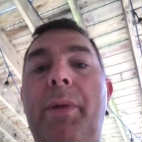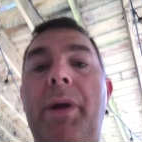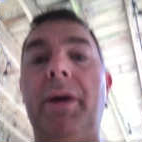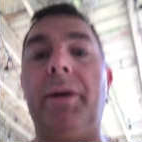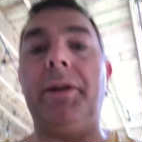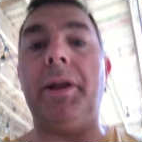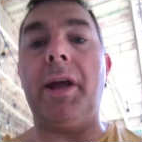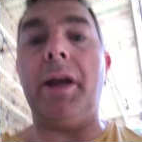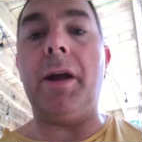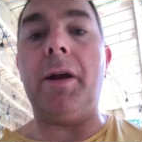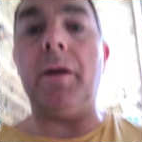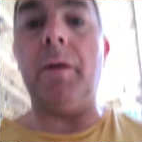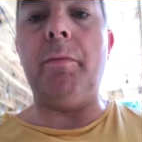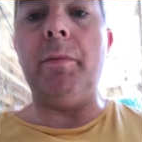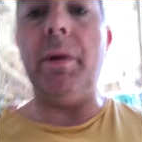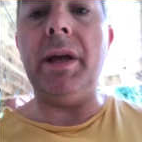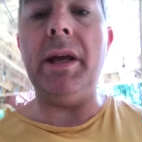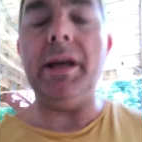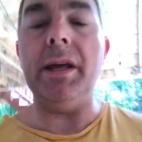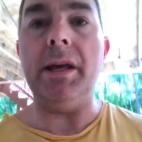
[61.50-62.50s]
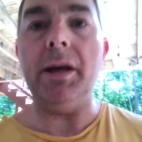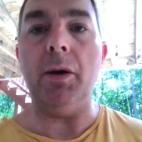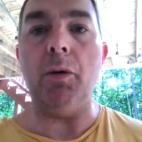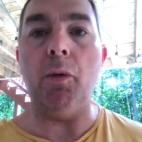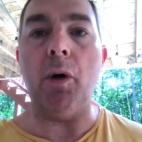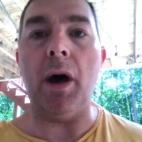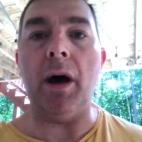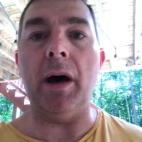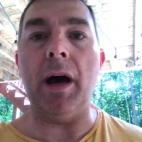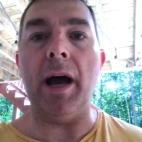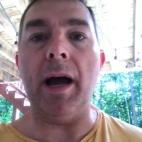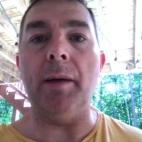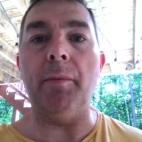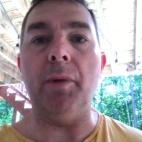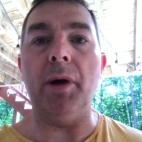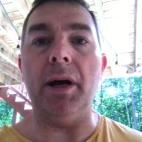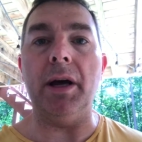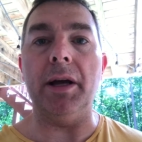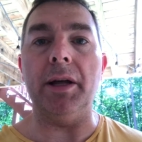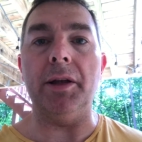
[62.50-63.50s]
be able to hear me while I'm,
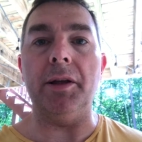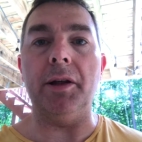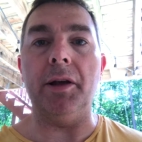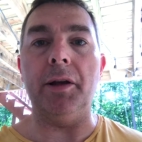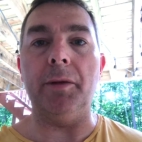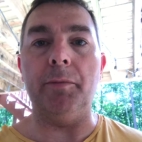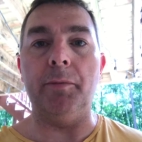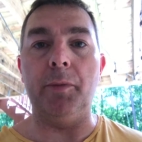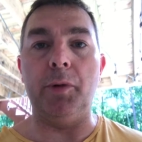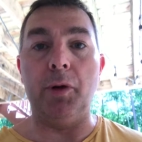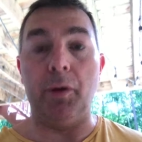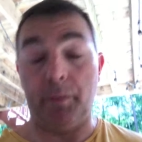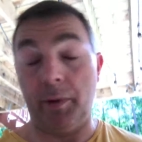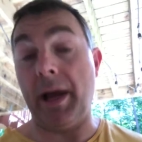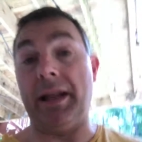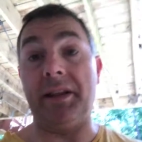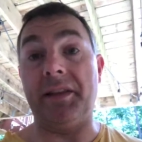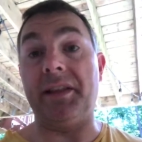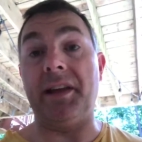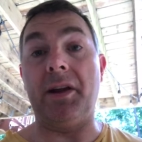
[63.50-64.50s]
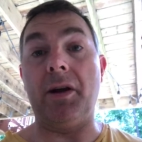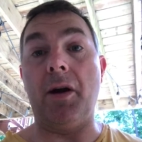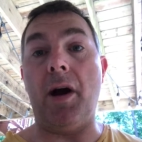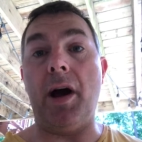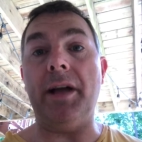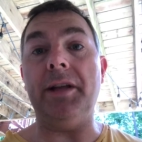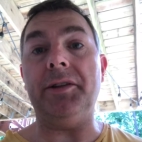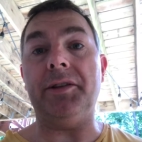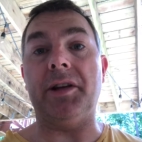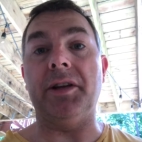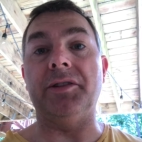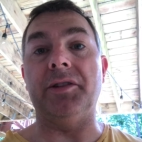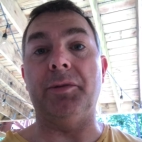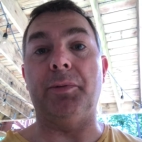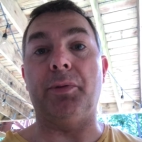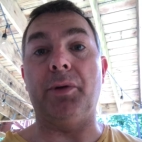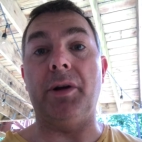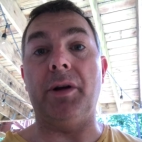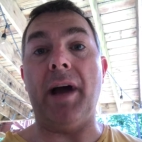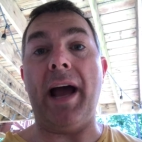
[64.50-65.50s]
uh, you know, got the thing on because
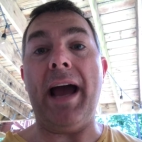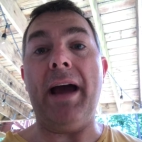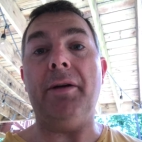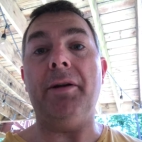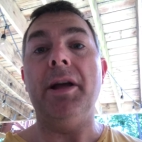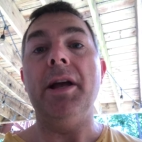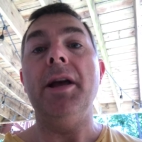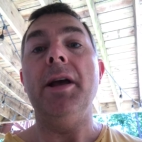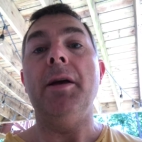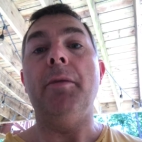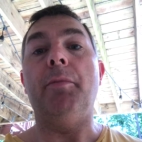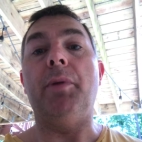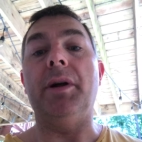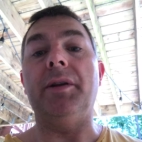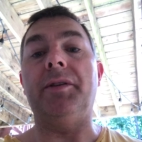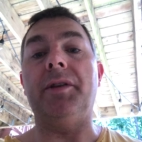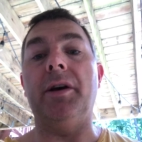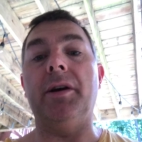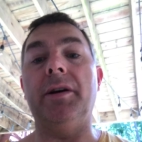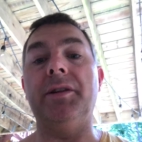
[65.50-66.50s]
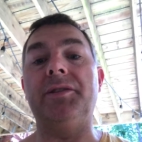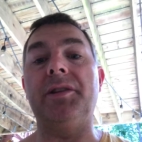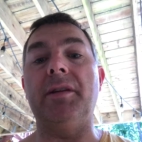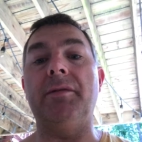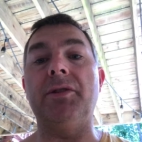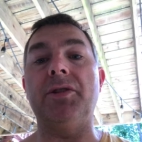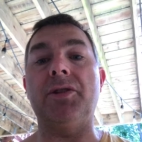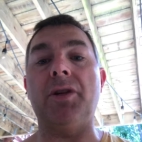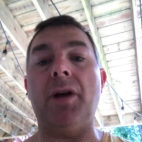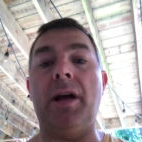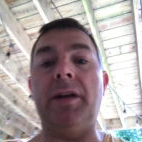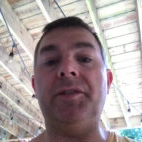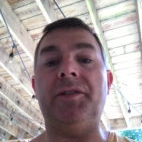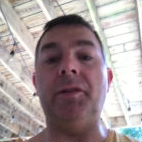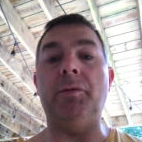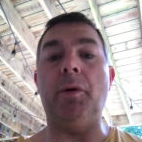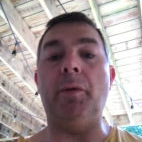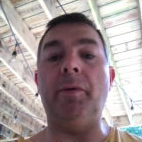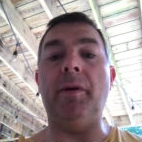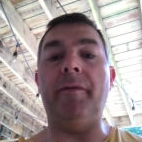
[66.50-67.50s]
it's pretty loud. But uh, let's give it a shot and
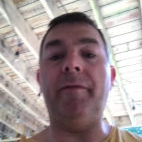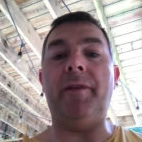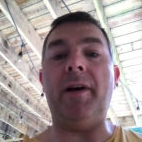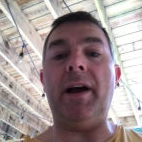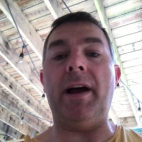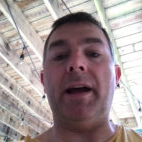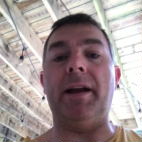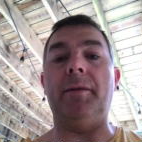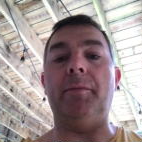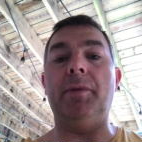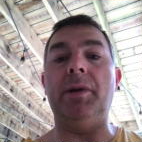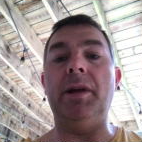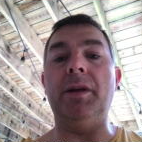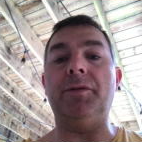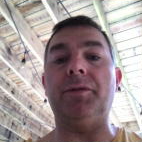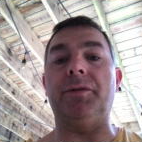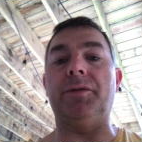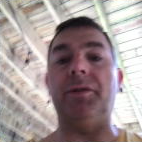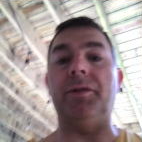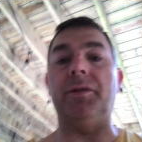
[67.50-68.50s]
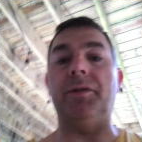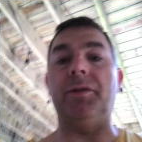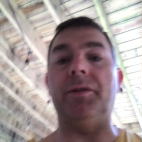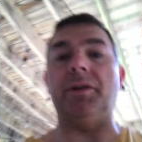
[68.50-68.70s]
see what we find. It'll be interesting,